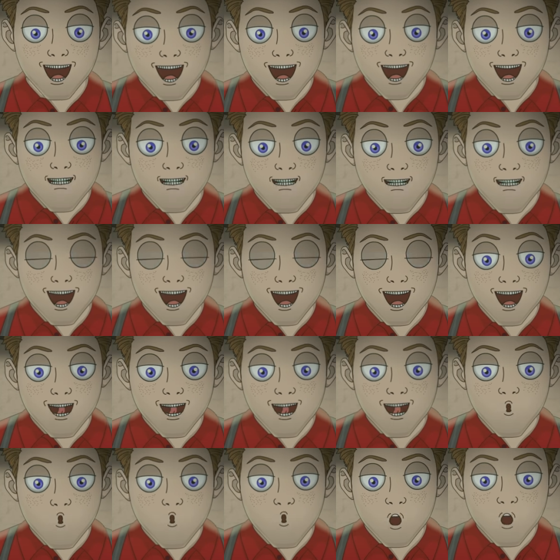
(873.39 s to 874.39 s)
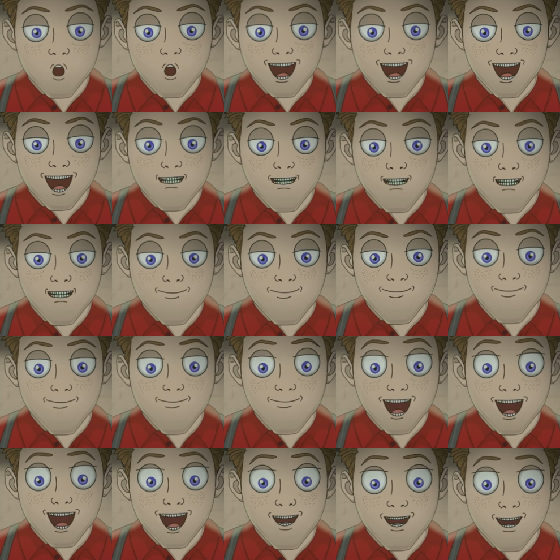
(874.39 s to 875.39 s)
This time I'll make sure you eat it
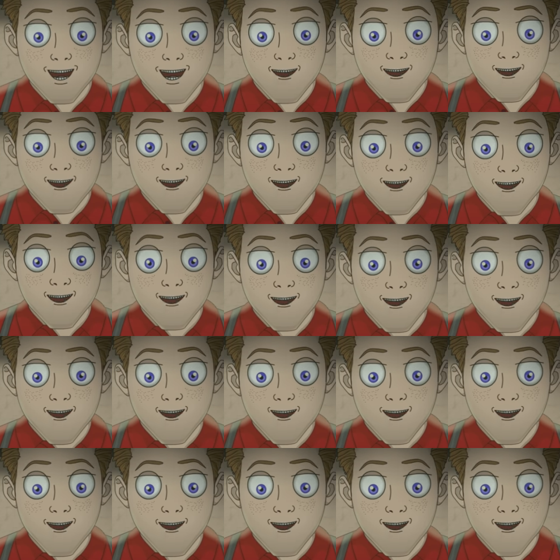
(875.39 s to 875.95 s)
all."